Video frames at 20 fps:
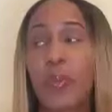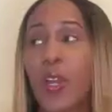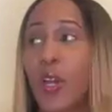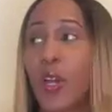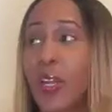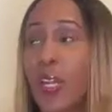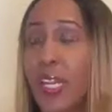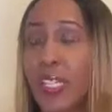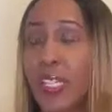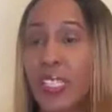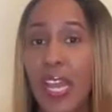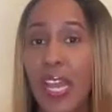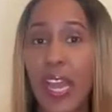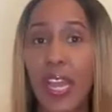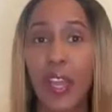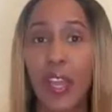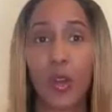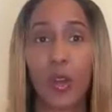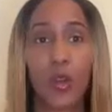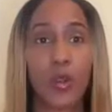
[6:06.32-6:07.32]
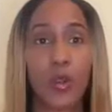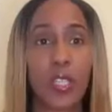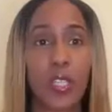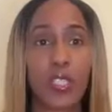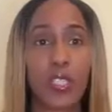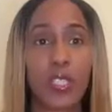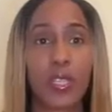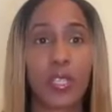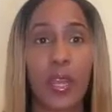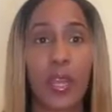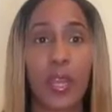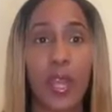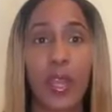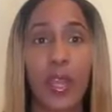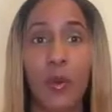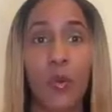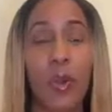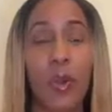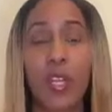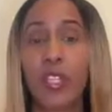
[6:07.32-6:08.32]
honest, I
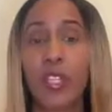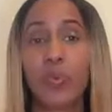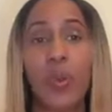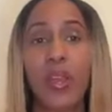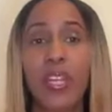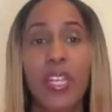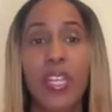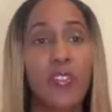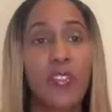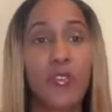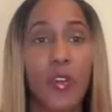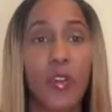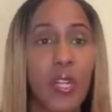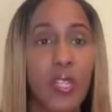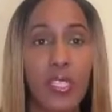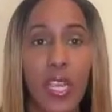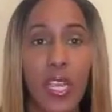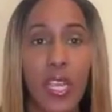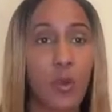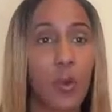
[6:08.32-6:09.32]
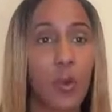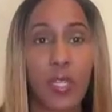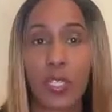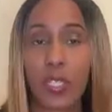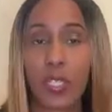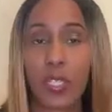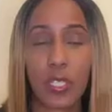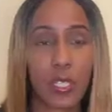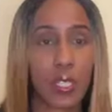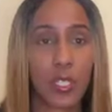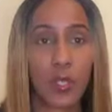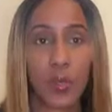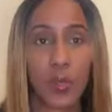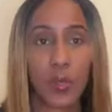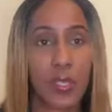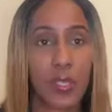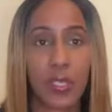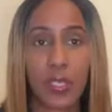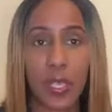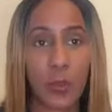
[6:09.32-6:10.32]
watch by default, I watch it with
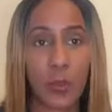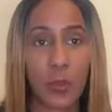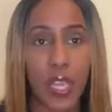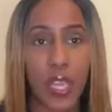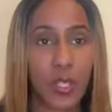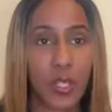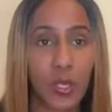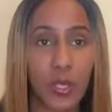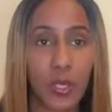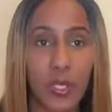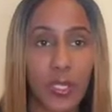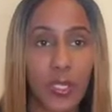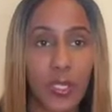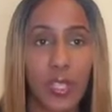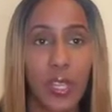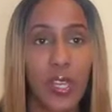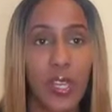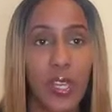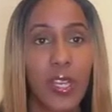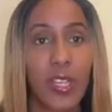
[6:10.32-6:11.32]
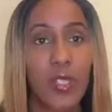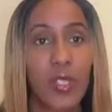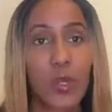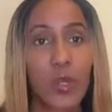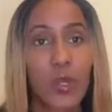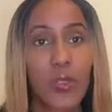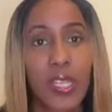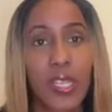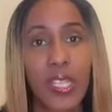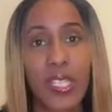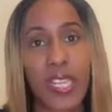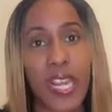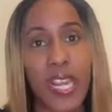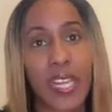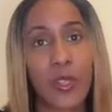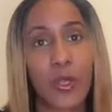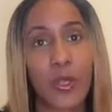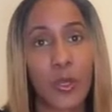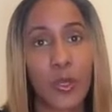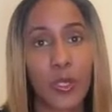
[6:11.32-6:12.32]
subtitles. So things
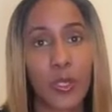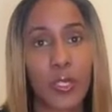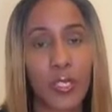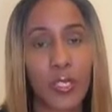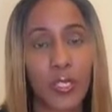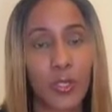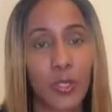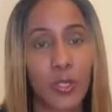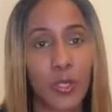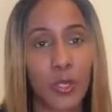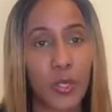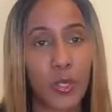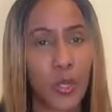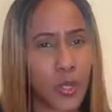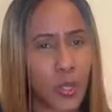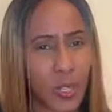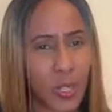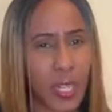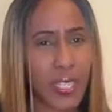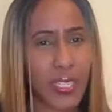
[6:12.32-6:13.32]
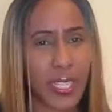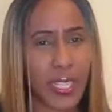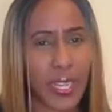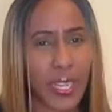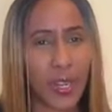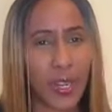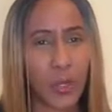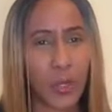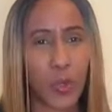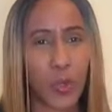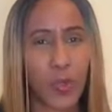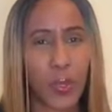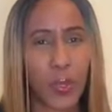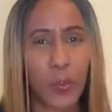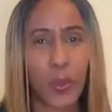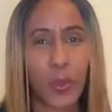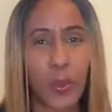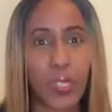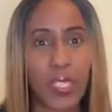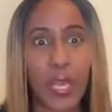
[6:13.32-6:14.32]
like those don't really stand out to me
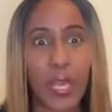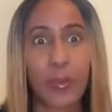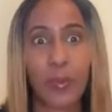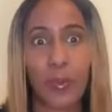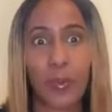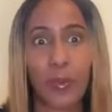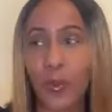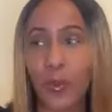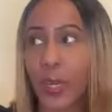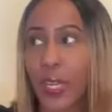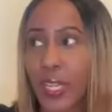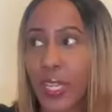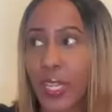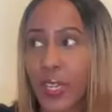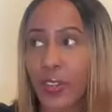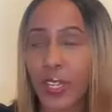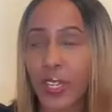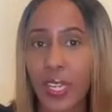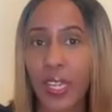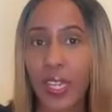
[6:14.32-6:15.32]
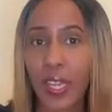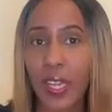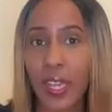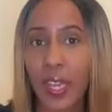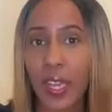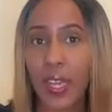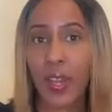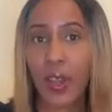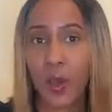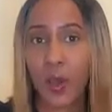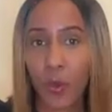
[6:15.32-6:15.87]
because I'm already reading